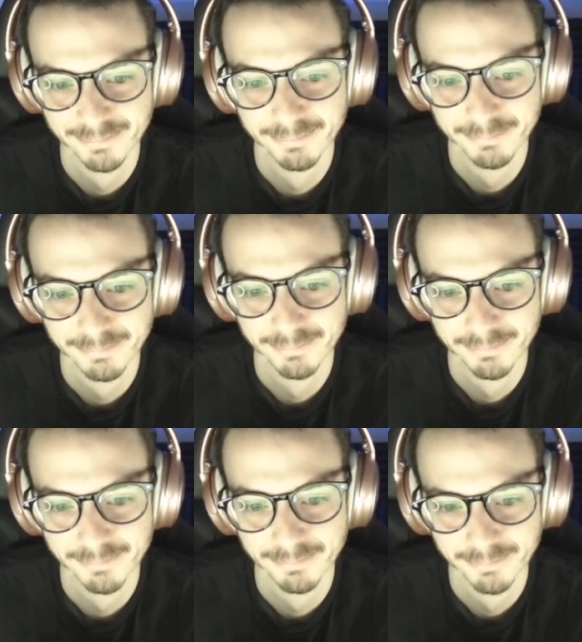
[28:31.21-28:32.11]

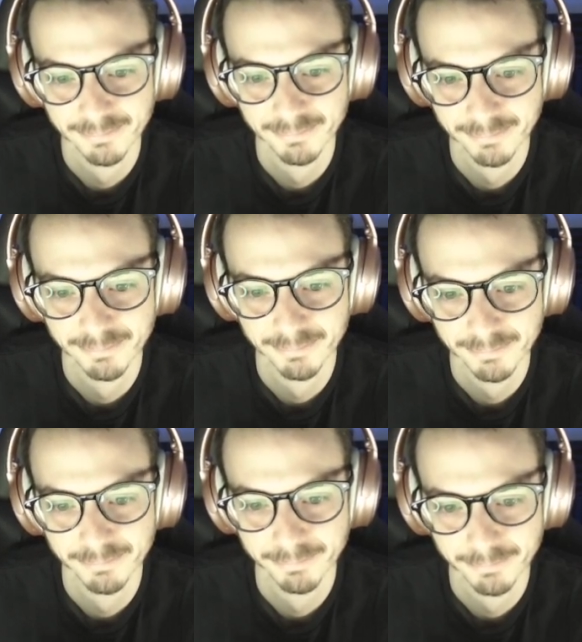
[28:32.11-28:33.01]

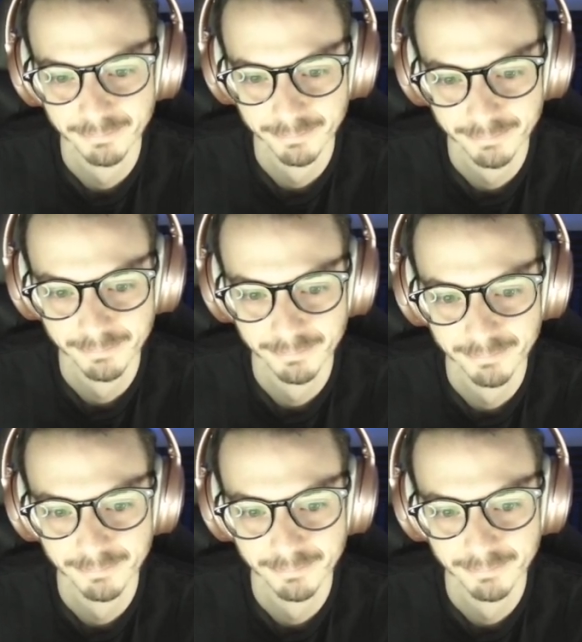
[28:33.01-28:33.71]
(silent)